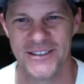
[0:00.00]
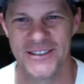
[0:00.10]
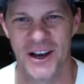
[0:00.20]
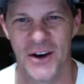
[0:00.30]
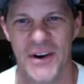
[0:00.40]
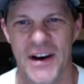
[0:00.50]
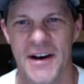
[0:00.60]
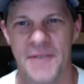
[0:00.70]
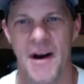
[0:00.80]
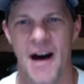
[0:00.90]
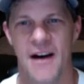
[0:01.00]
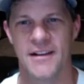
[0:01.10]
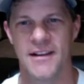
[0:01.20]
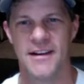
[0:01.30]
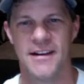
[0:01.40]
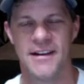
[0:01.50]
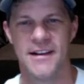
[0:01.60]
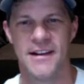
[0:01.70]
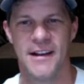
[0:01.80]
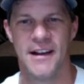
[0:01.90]
so um, I'll uh,
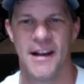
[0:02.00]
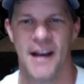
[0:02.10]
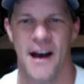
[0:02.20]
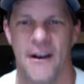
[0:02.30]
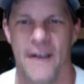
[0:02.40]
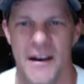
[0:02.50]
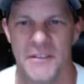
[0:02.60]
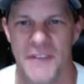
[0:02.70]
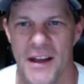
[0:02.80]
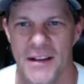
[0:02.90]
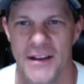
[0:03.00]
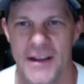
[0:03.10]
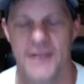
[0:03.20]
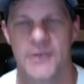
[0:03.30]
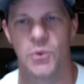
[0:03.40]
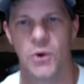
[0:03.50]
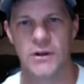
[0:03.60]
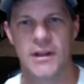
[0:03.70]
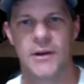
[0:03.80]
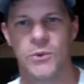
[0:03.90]
I'll have that link
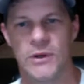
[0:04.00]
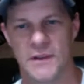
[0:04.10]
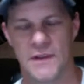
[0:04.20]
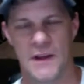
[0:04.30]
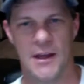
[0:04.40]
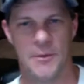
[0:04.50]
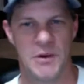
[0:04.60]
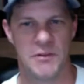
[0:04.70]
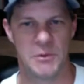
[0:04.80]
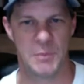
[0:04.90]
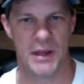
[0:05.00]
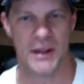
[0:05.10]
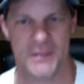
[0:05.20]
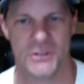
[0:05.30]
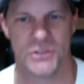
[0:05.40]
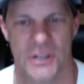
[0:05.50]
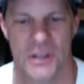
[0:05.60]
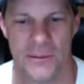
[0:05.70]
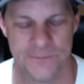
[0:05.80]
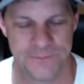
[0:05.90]
working with a pivot page
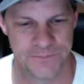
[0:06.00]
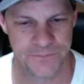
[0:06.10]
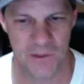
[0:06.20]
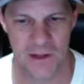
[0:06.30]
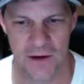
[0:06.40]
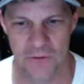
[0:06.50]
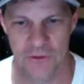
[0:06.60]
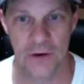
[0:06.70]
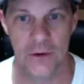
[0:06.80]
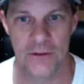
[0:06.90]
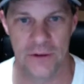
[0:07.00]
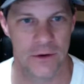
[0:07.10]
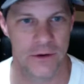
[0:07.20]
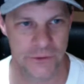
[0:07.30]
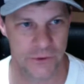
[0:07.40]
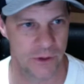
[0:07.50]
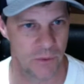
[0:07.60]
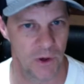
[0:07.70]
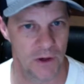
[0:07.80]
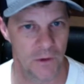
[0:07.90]
um, here very very soon. I'm
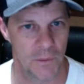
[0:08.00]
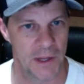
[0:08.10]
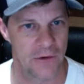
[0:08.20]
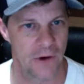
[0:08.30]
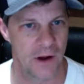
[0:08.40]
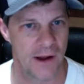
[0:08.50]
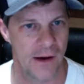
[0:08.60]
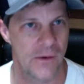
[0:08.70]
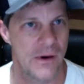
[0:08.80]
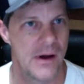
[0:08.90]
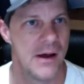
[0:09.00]
working on the page right now.